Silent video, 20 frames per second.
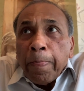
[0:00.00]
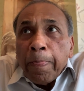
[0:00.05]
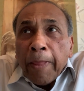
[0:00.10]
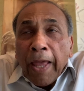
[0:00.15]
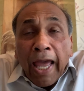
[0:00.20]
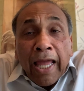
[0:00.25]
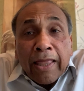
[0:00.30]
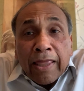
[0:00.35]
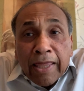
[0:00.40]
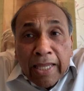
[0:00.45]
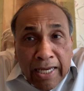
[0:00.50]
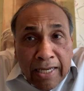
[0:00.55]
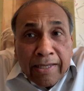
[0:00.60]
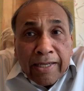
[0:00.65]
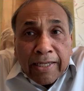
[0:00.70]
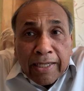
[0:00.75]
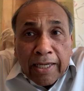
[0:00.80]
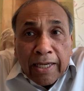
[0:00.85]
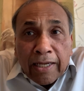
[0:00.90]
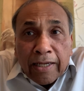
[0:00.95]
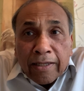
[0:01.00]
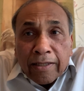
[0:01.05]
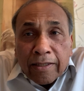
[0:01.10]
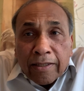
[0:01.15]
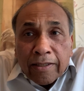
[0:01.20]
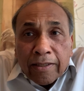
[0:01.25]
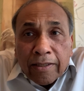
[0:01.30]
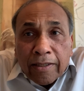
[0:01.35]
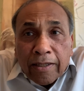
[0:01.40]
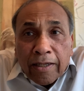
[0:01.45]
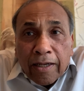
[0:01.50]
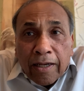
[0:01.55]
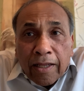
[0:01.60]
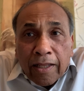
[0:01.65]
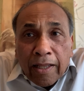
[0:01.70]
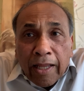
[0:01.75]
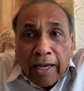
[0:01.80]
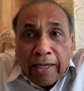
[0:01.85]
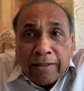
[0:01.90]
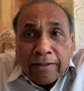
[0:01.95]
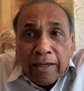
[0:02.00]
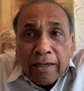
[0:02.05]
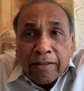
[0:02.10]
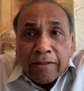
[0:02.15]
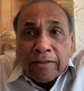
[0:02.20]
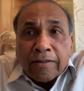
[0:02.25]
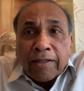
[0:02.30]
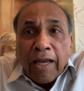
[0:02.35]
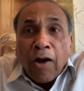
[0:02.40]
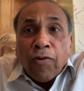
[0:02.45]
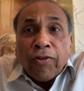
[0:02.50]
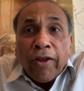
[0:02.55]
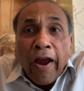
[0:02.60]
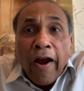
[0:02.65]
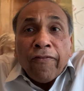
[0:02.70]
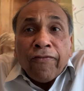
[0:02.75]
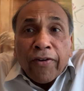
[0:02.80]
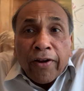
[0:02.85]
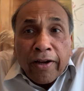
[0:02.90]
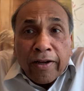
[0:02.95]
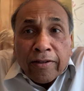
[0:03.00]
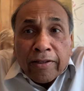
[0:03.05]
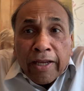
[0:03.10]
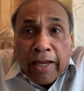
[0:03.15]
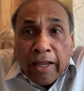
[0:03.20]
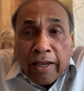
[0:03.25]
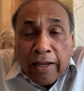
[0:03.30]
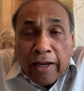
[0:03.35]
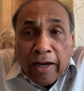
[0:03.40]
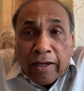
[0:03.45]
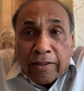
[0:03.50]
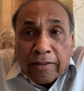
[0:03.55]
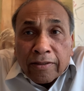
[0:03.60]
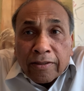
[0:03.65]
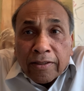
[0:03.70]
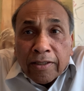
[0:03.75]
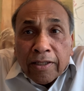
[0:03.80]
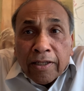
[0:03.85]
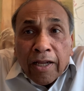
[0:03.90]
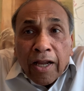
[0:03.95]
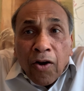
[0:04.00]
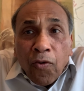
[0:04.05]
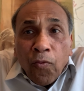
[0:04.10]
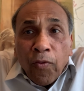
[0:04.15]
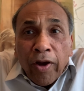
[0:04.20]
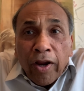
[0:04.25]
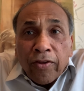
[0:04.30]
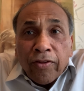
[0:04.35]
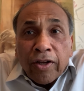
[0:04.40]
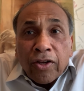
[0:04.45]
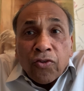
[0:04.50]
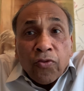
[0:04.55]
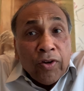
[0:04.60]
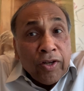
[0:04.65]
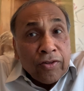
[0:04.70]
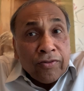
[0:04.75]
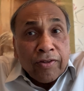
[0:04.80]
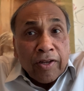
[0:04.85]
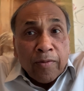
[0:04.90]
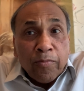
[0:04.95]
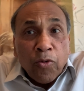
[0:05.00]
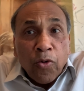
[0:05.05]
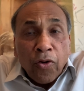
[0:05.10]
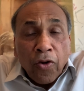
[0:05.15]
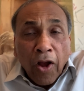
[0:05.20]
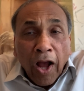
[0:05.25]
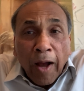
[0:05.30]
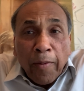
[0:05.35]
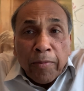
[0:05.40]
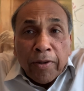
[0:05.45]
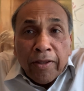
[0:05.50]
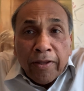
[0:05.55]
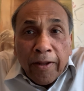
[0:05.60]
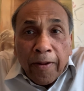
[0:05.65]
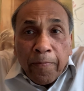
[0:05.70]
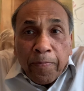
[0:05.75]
ethnicity, like certain South African areas, where the twins are more common.